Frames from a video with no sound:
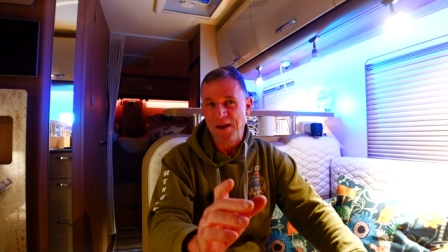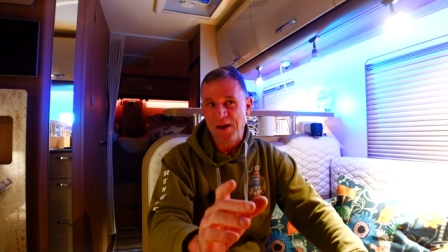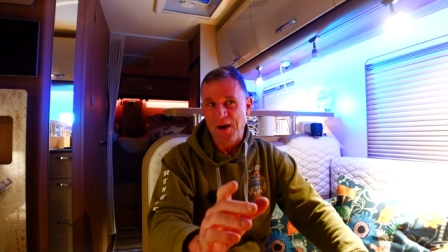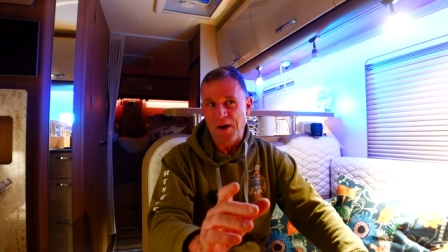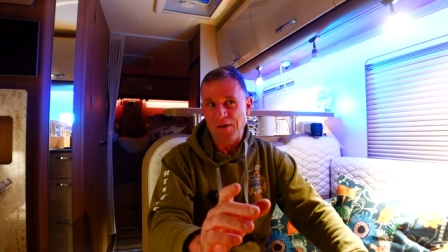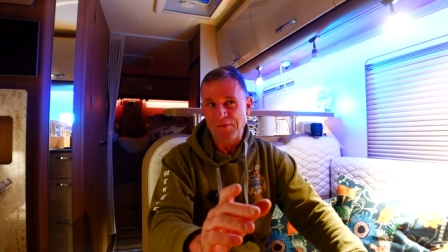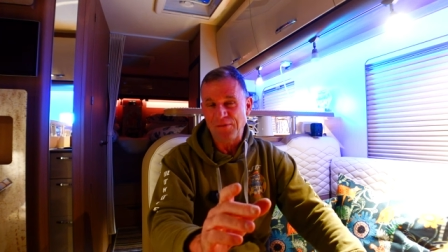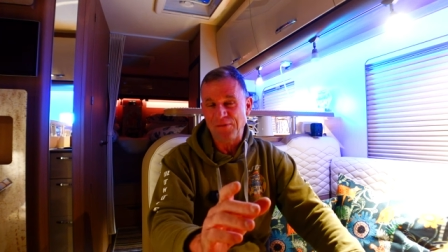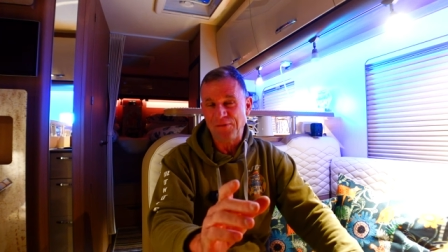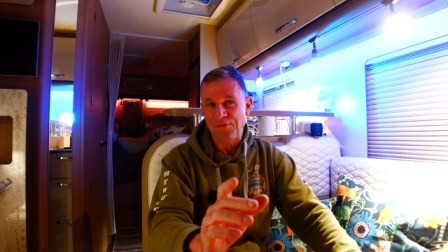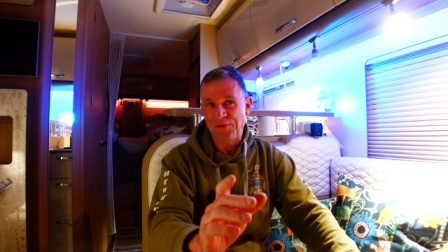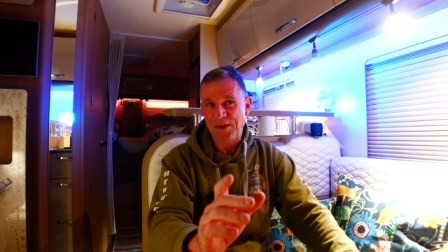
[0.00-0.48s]

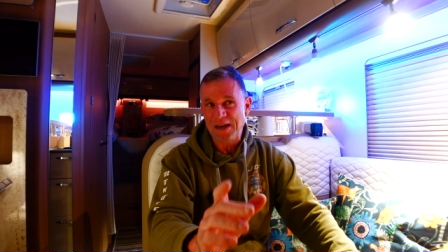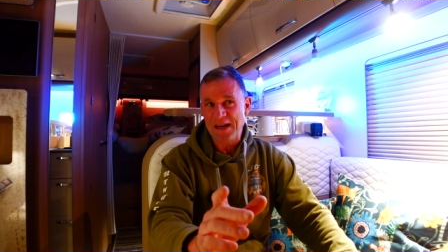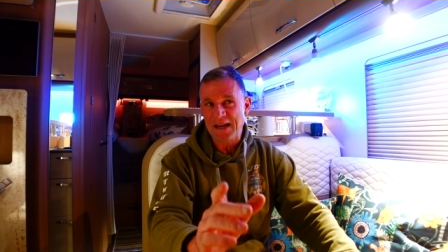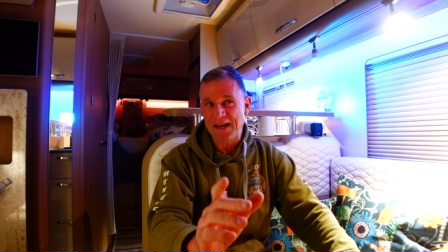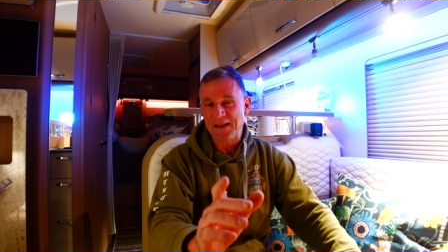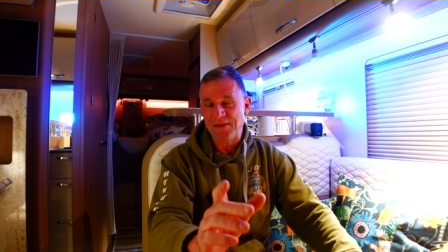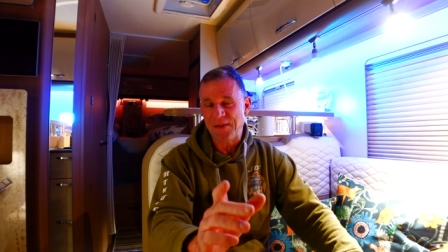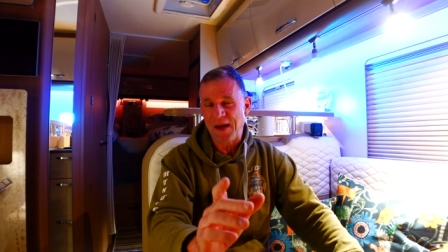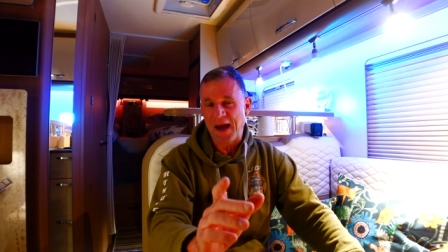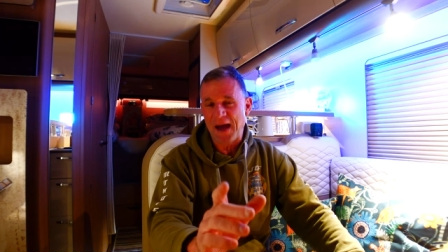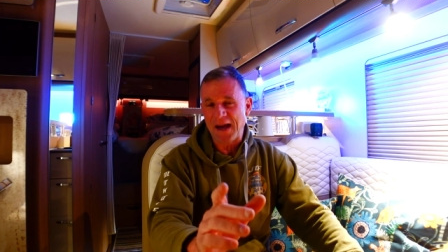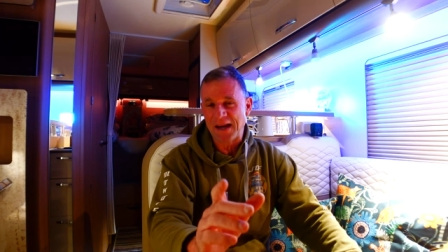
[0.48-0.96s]
I'm
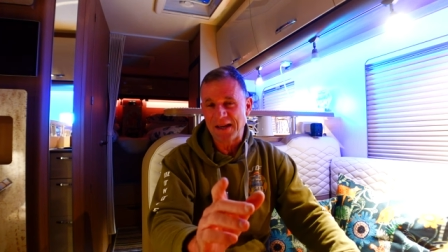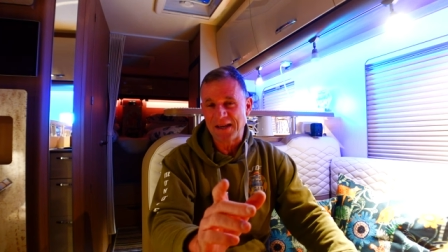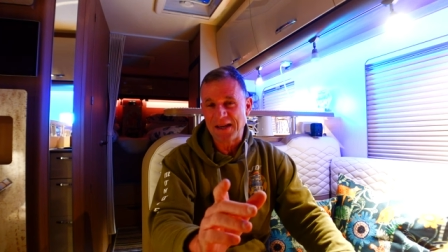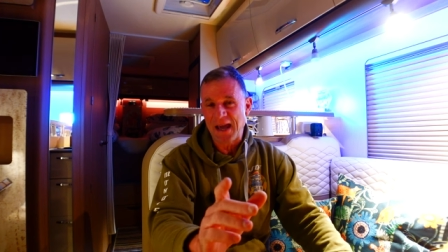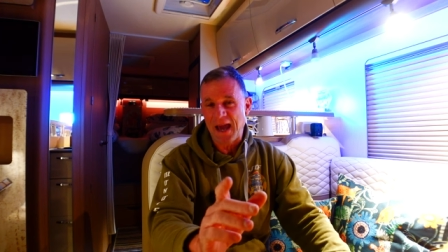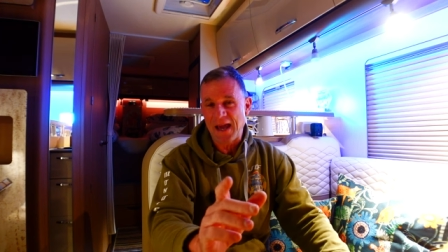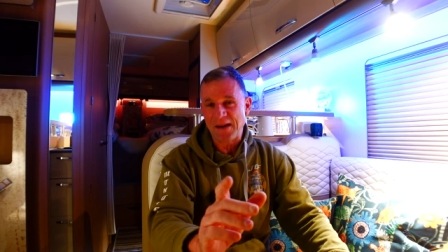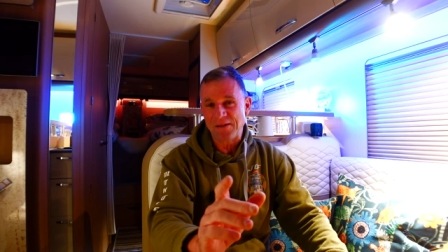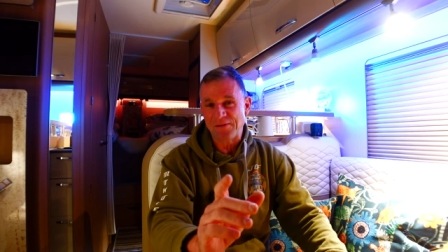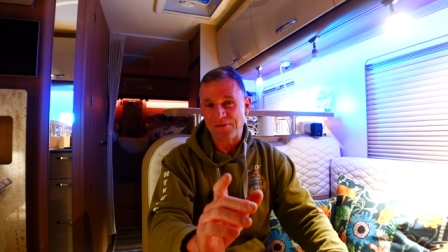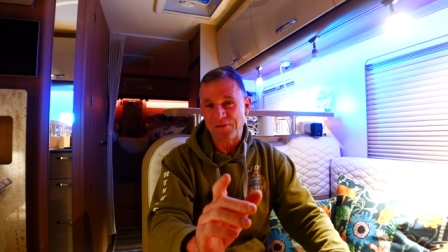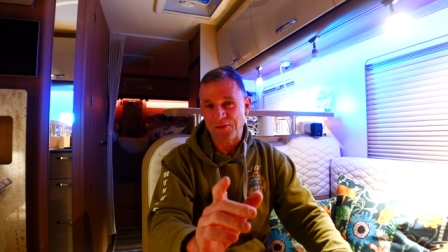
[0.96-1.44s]
feeling that
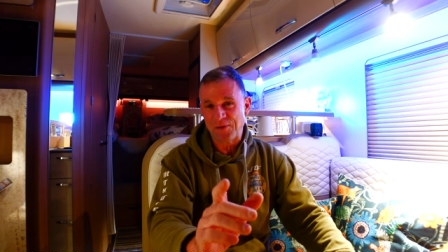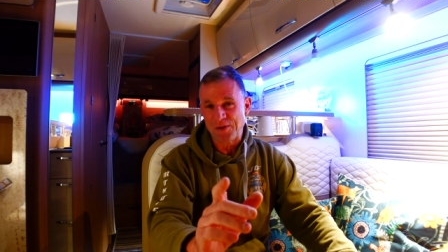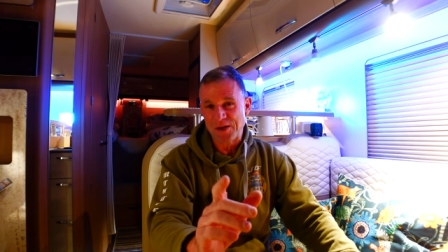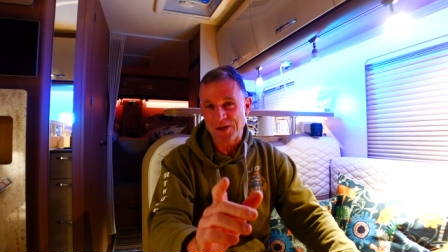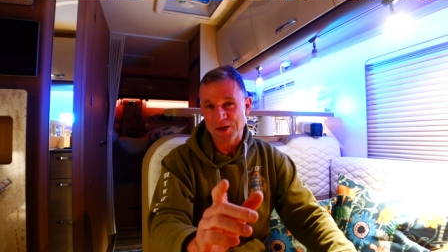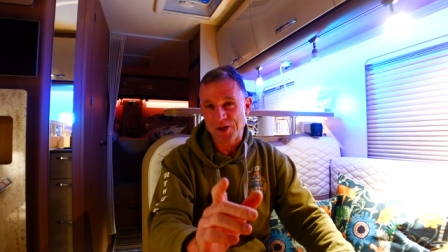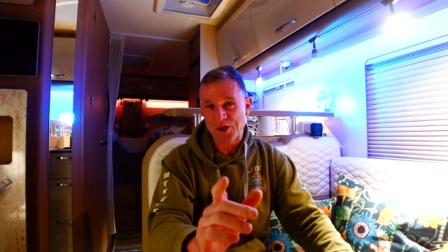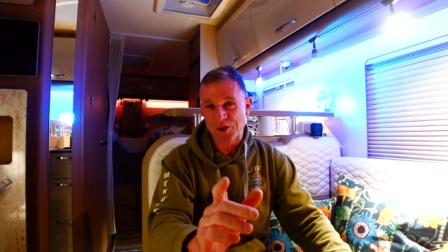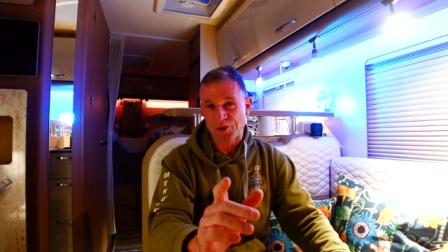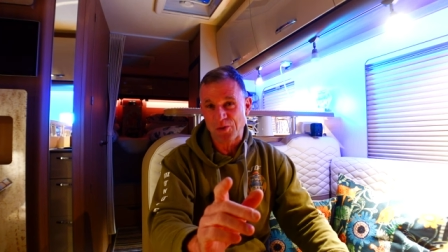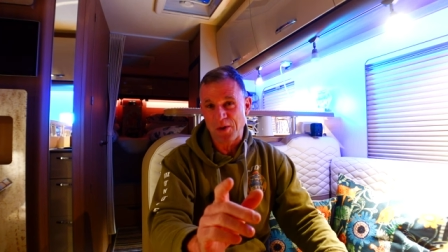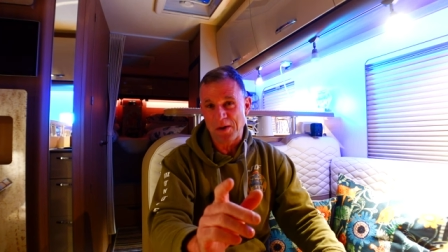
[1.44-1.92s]
again for
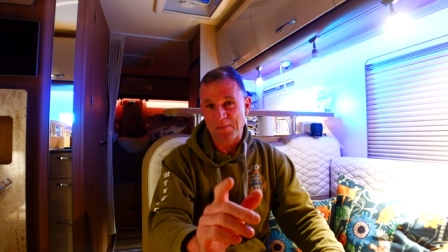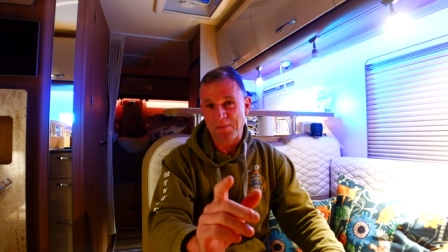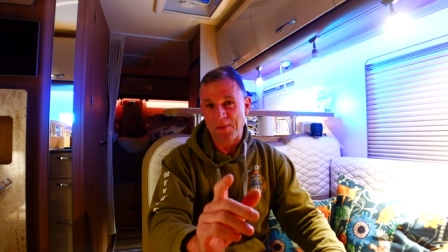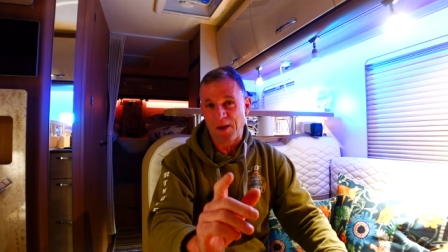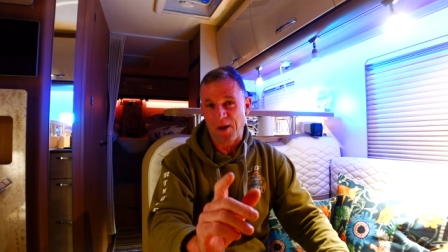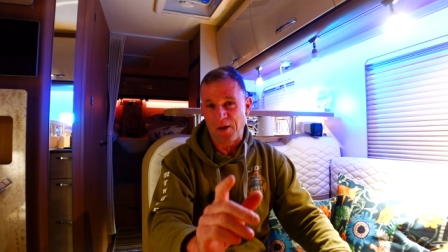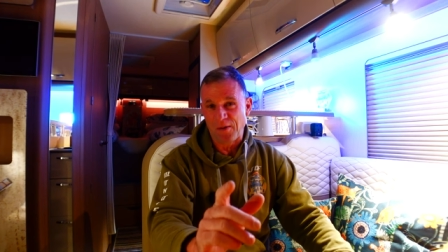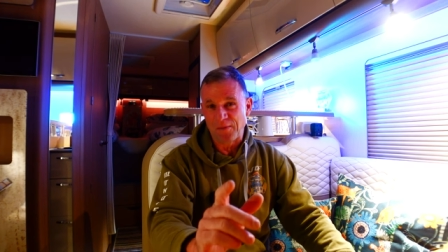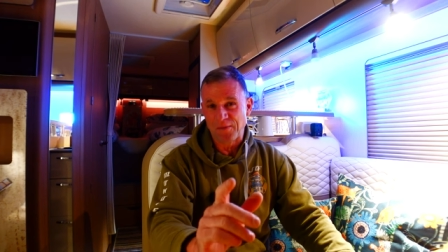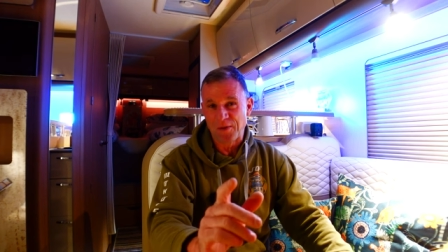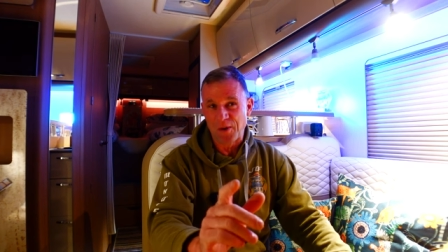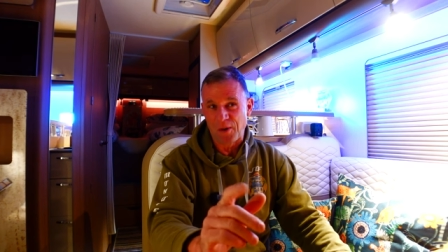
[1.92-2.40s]
this trip
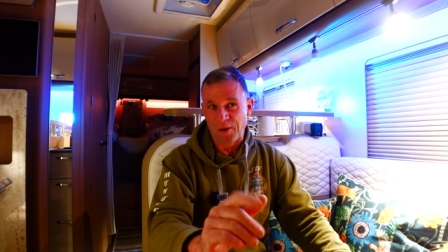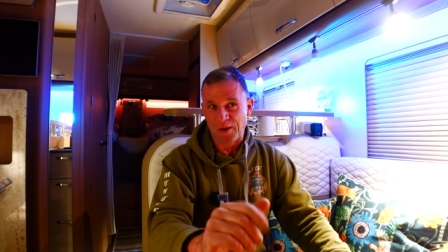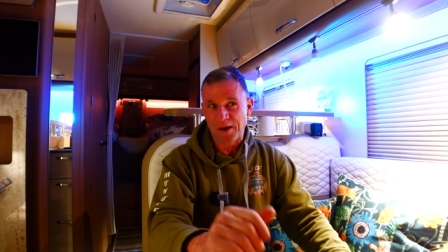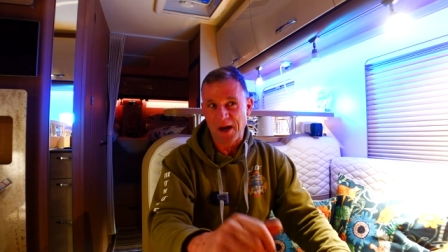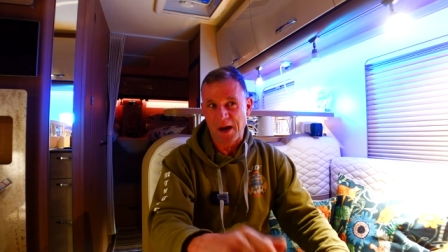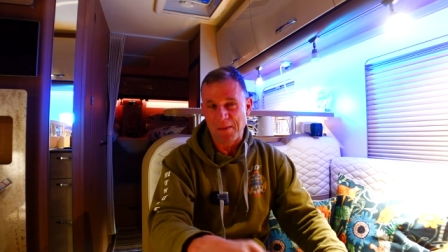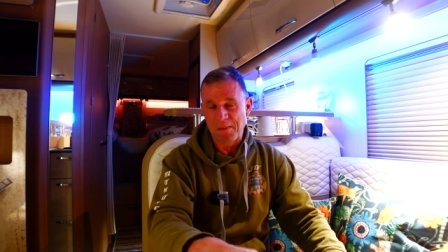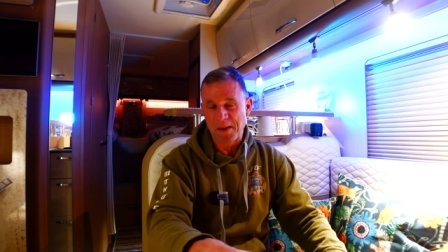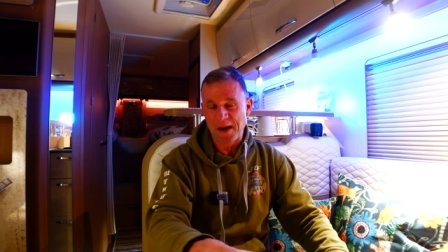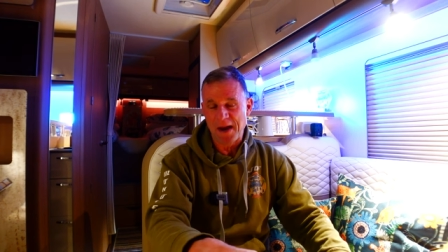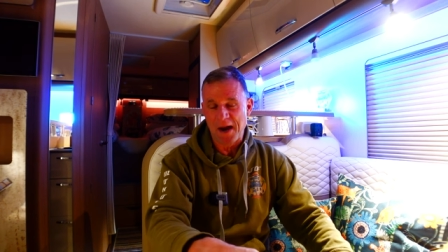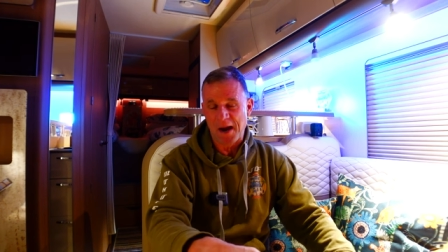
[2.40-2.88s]
that I've got
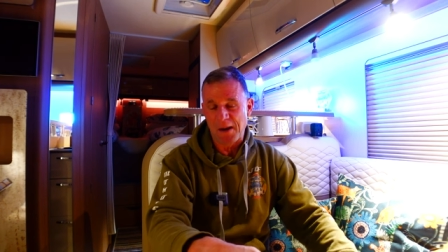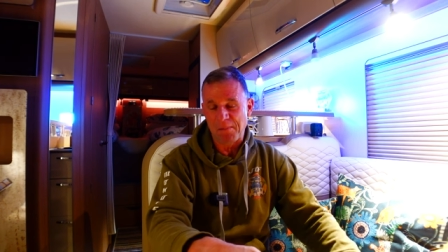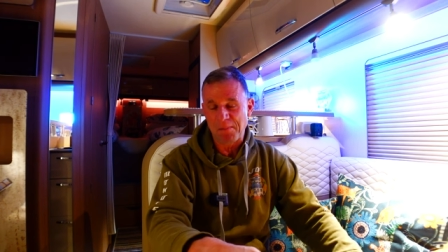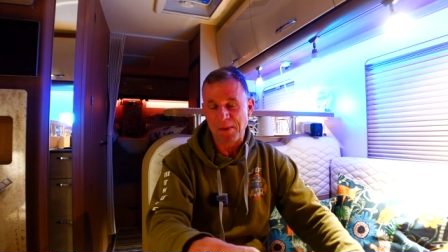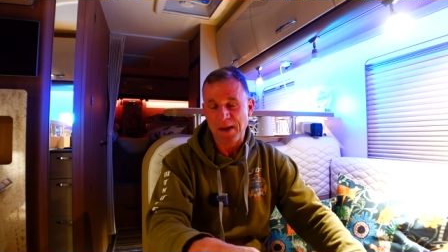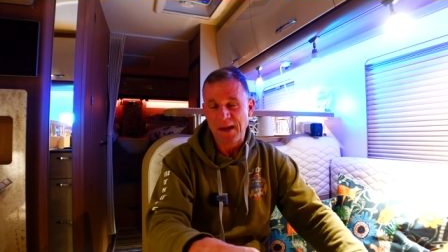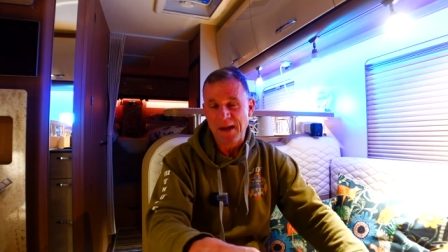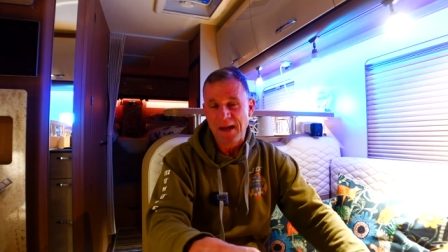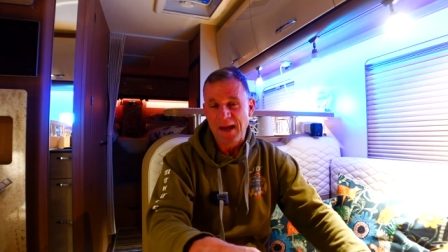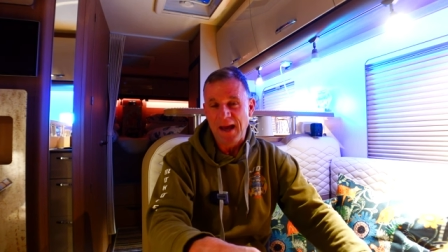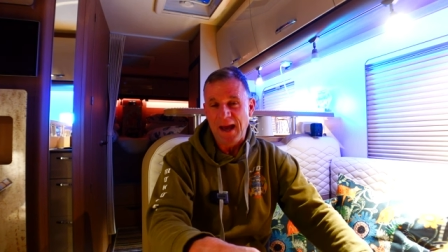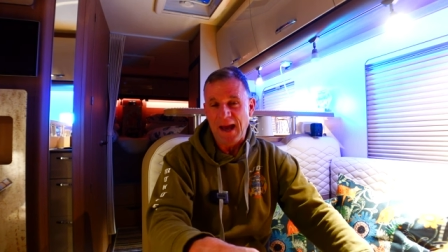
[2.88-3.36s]
coming up.